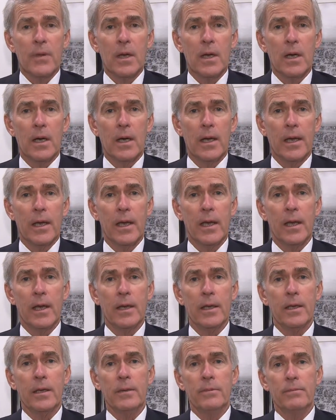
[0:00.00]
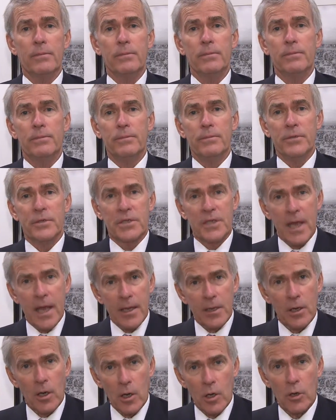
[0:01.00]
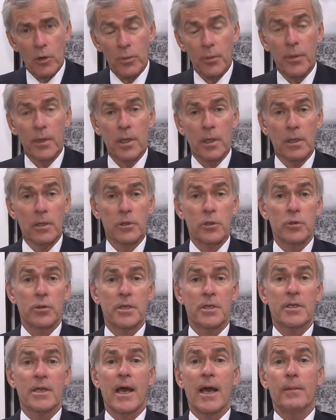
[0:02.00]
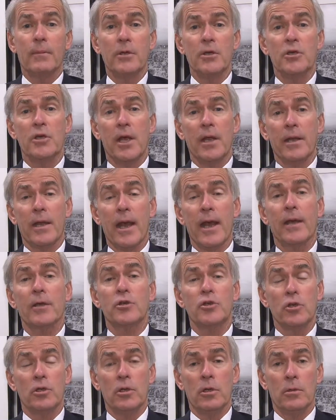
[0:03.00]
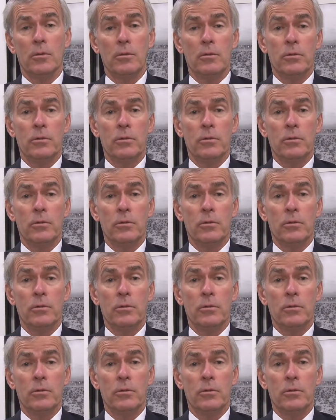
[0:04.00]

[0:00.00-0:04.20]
a standalone bill to establish a national